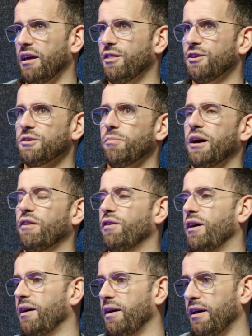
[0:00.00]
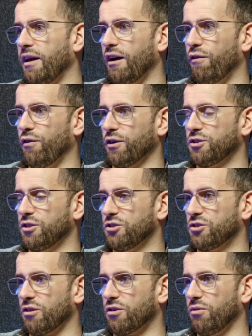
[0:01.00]
there's a bit of a virtuous
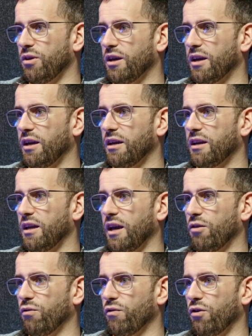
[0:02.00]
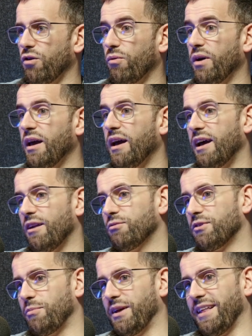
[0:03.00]
circle you can create overall. And
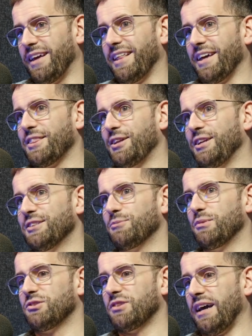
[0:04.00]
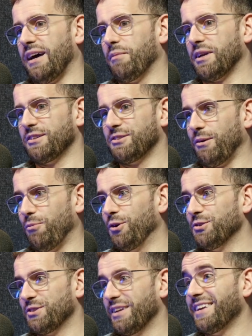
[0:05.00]
ultimately, like, the reason we set Amiqus up
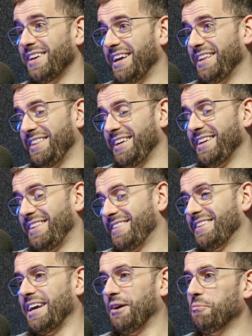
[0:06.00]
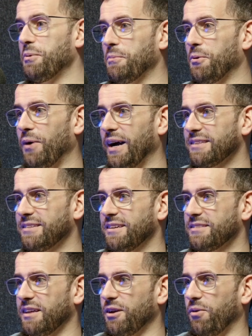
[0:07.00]
was to help people
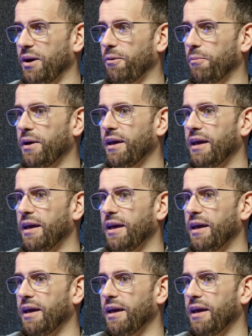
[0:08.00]
access legal help.